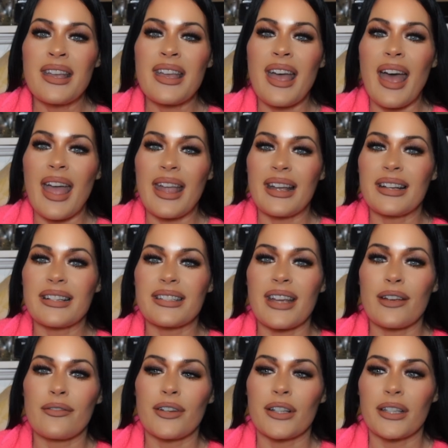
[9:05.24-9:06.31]
and I
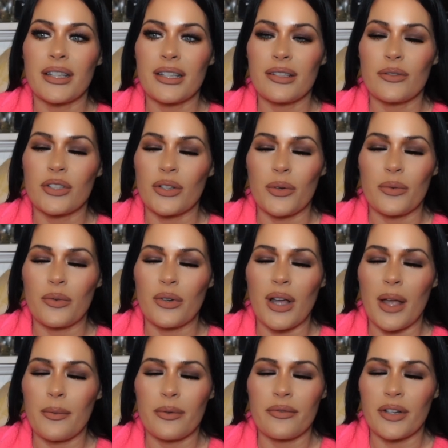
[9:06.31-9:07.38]
really don't,
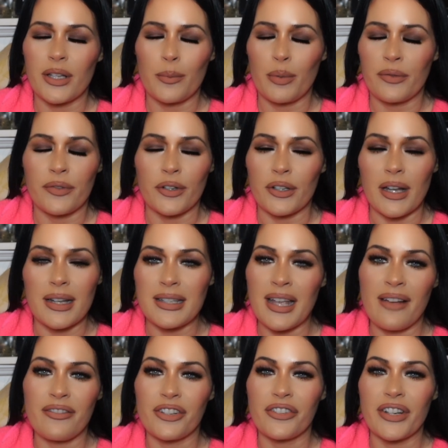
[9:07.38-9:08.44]
I would really prefer not to
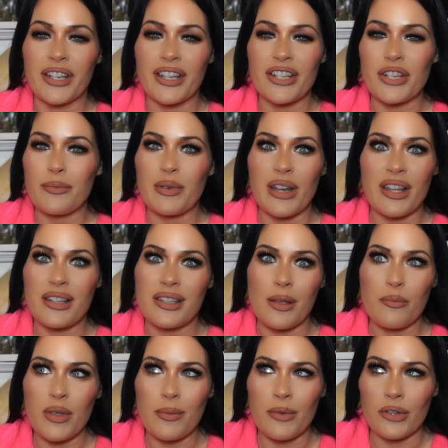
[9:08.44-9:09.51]
have a green kitchen, but I,
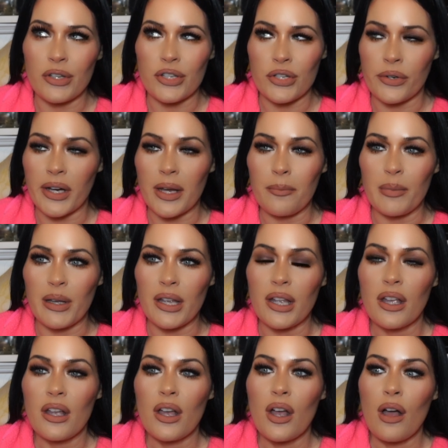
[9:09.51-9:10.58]
some people it looks great, but
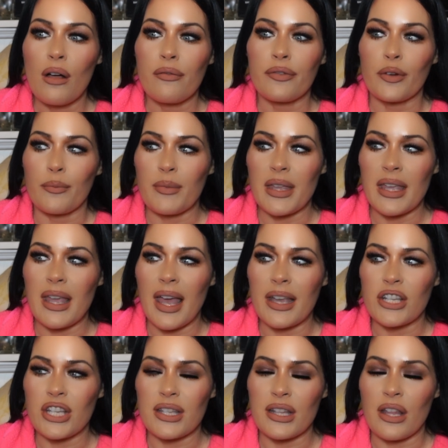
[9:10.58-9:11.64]
for me, I
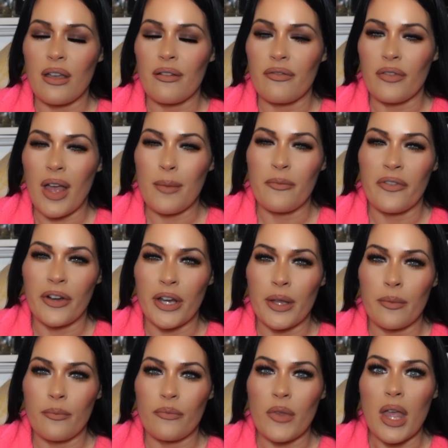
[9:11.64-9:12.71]
just love, I'm
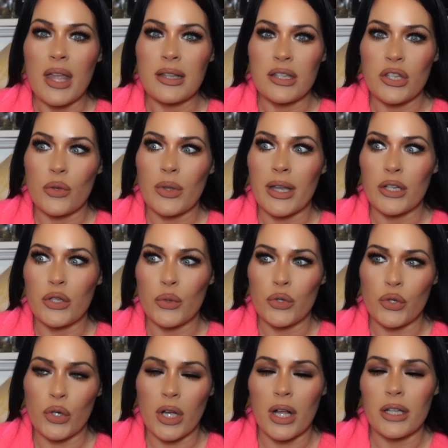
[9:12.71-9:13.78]
very into like
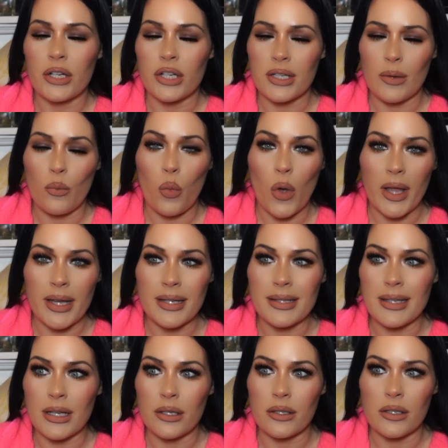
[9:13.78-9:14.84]
neutral colors and
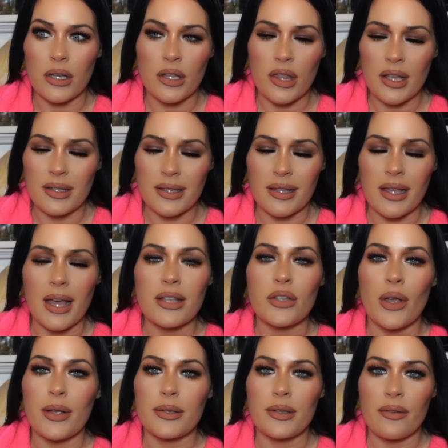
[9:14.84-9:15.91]
whites and things like that,
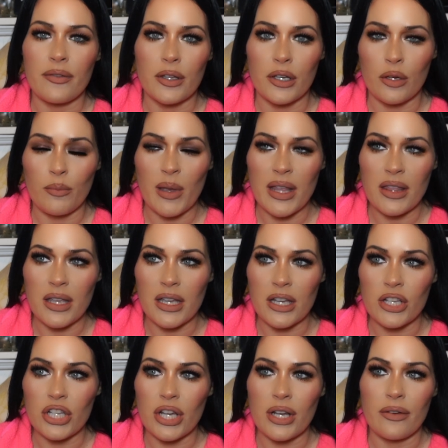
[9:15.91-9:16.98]
so I definitely gonna paint the
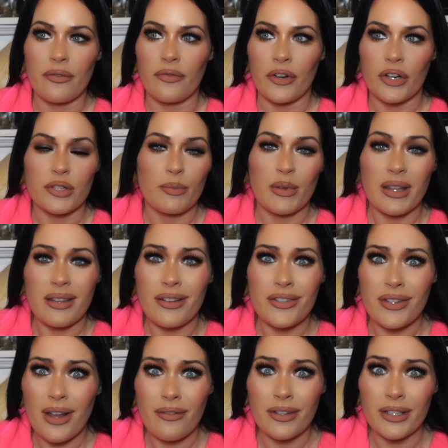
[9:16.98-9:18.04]
kitchen first. But
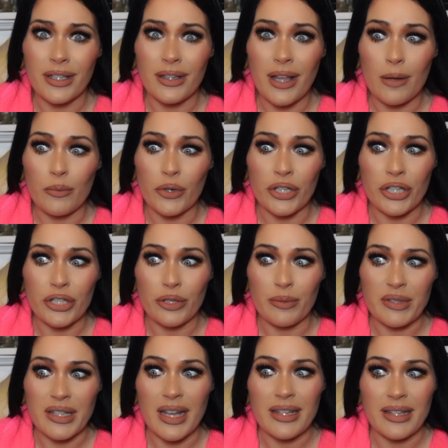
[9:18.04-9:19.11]
there's not really a lot more to do
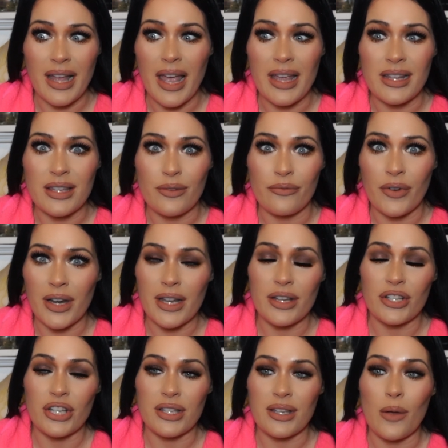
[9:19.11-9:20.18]
besides that. It's already
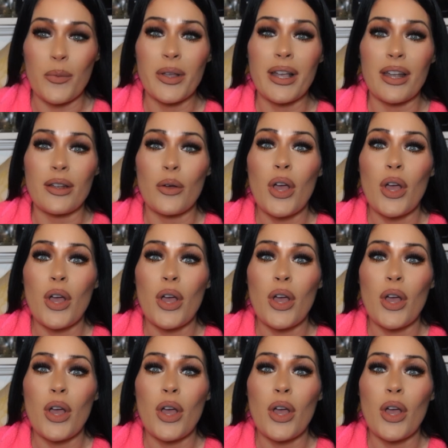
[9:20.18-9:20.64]
just, we got,